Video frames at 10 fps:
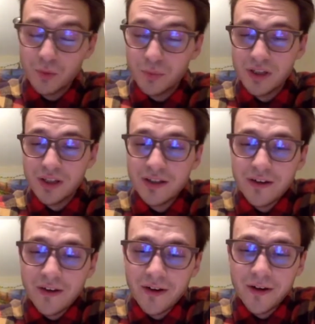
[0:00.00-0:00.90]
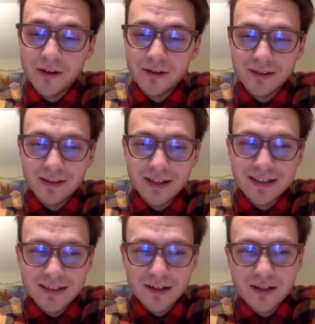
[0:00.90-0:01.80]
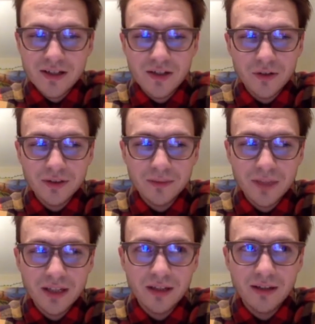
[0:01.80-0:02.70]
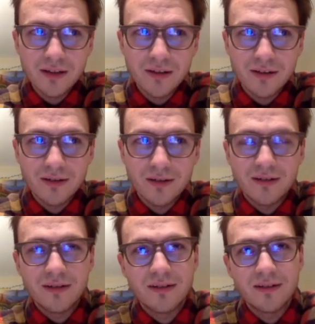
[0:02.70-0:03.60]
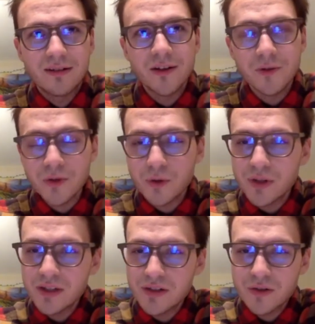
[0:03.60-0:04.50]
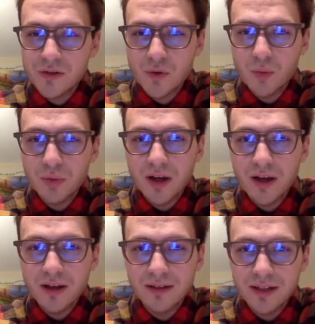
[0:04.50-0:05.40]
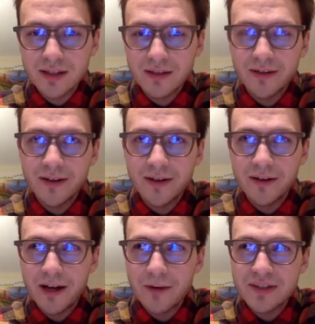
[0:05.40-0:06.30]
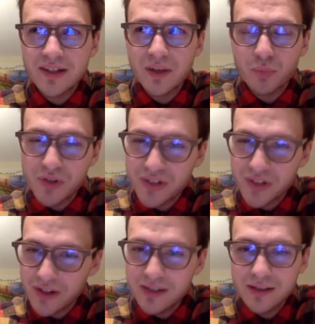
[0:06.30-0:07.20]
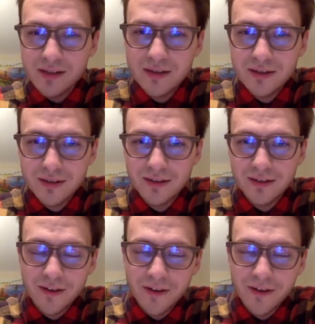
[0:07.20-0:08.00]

It could be. It does certainly make it a little easier to apply. Like I would say precisely.